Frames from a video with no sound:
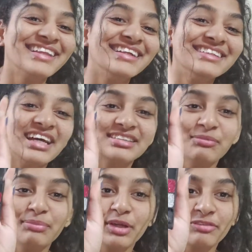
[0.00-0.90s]
These are
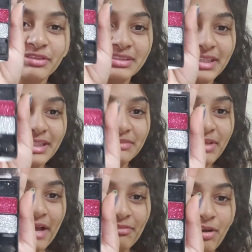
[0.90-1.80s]
the beautiful shades
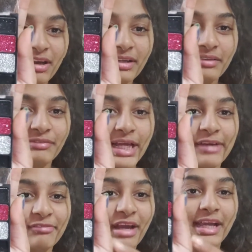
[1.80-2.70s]
we have got. We
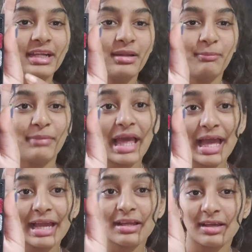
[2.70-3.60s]
have white,
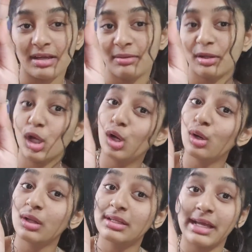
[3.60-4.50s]
black,
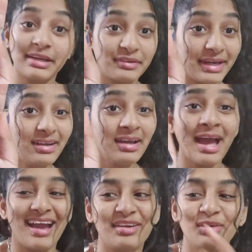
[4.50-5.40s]
gold, and red.
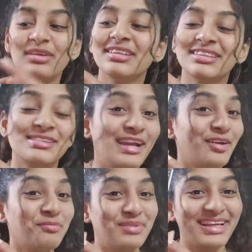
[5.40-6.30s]
I don't know if this is
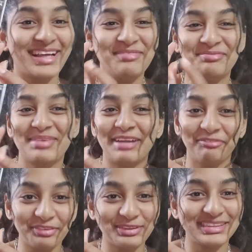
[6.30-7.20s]
red or pink. I'm
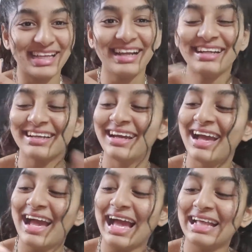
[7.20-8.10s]
confused yet.
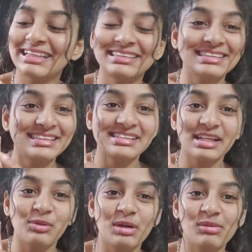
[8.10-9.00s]
And this is the
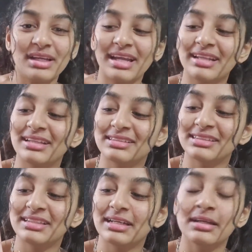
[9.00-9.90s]
silver one, and this
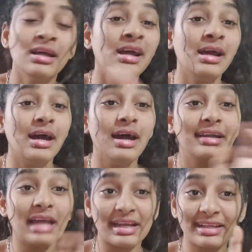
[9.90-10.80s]
is the
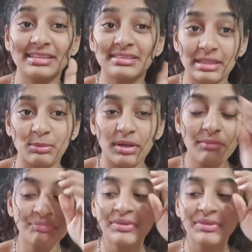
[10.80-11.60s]
darkest silver.